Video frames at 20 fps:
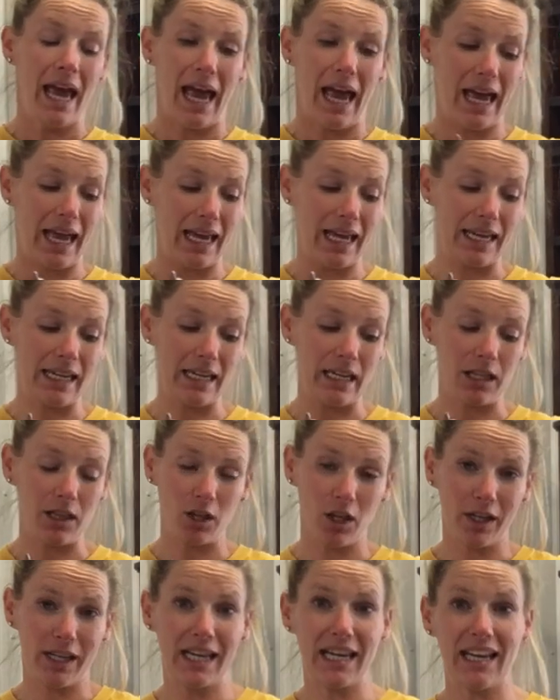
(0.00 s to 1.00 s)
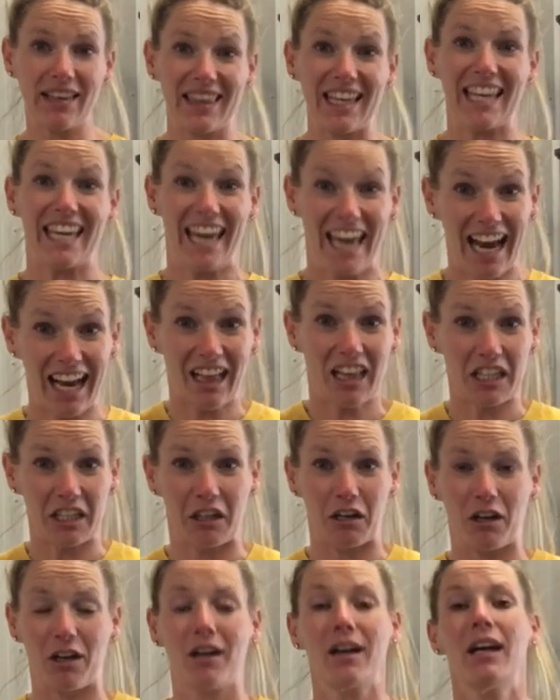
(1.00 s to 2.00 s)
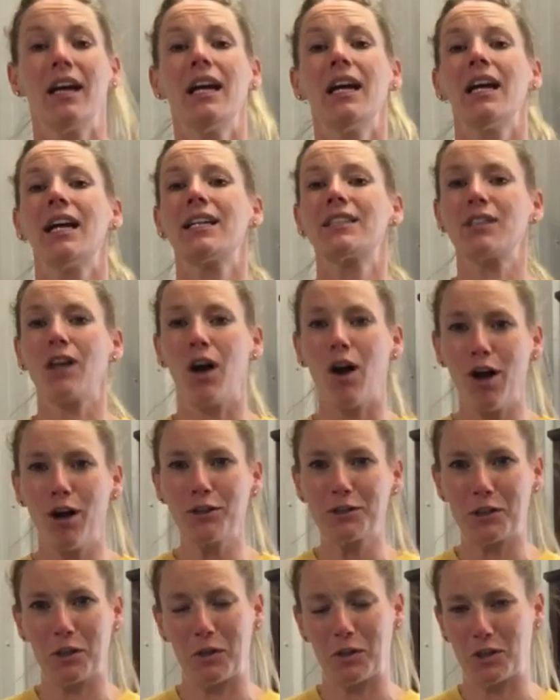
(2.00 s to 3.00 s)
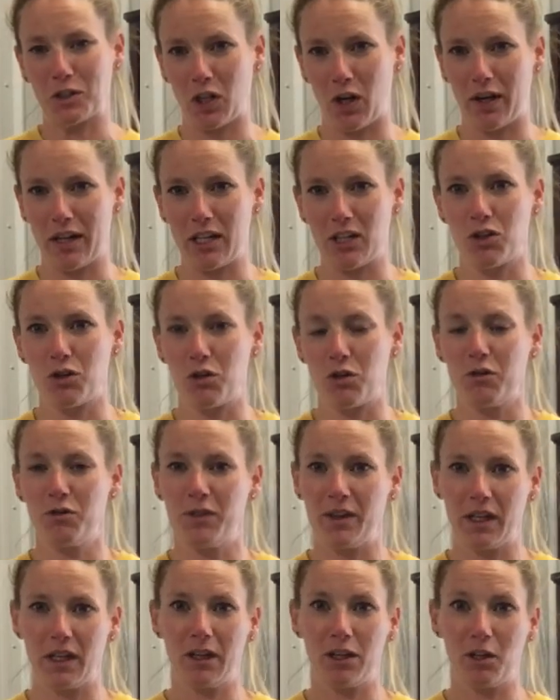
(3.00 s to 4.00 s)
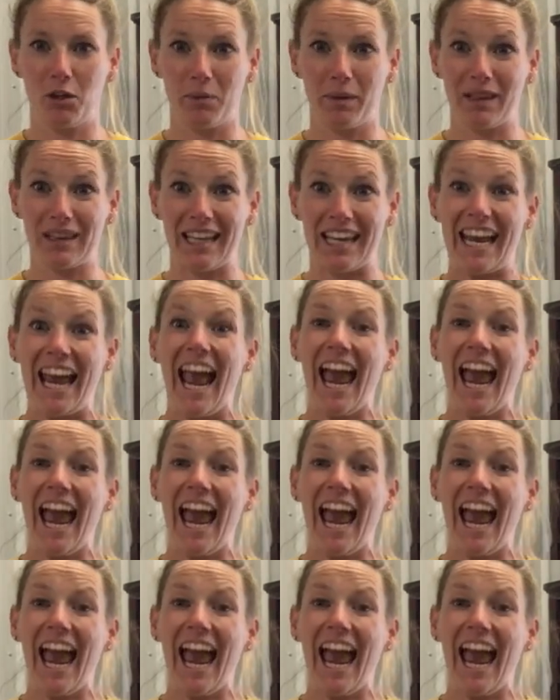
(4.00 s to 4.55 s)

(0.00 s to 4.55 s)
And looking at the calendar, it's also starting to feel a little bit late.